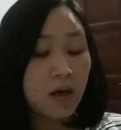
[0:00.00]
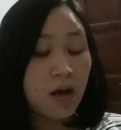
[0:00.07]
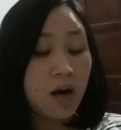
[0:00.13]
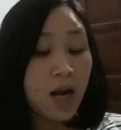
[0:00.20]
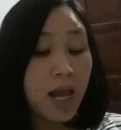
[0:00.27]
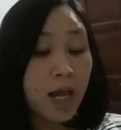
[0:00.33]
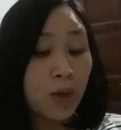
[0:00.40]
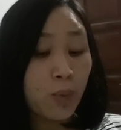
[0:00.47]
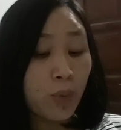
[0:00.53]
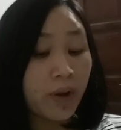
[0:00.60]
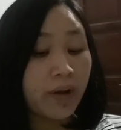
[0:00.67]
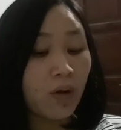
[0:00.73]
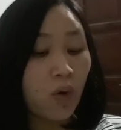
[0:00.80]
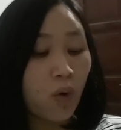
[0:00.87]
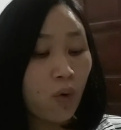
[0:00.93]

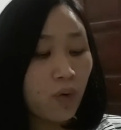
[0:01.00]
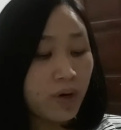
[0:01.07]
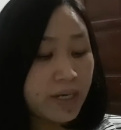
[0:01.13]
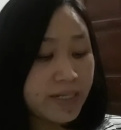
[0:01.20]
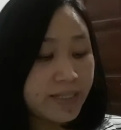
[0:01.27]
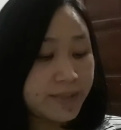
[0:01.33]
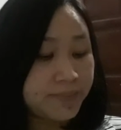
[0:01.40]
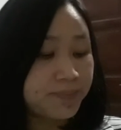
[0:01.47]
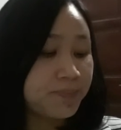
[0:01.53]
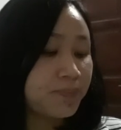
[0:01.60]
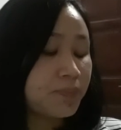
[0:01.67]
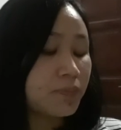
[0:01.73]
language learning.